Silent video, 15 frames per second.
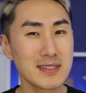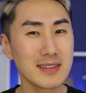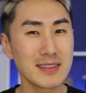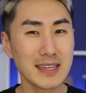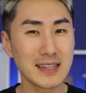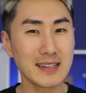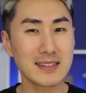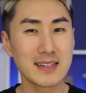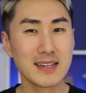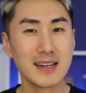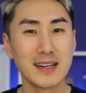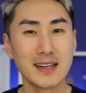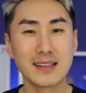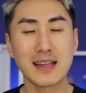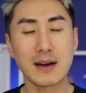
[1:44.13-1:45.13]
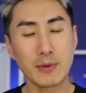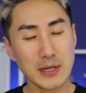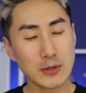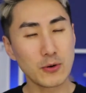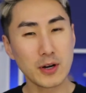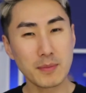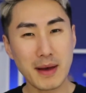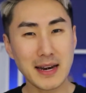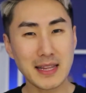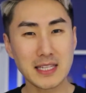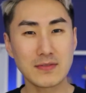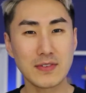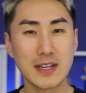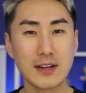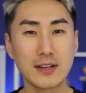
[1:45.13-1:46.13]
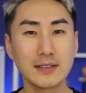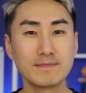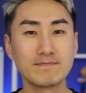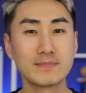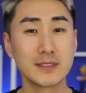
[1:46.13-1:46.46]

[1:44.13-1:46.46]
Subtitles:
to things that we talk about in this video.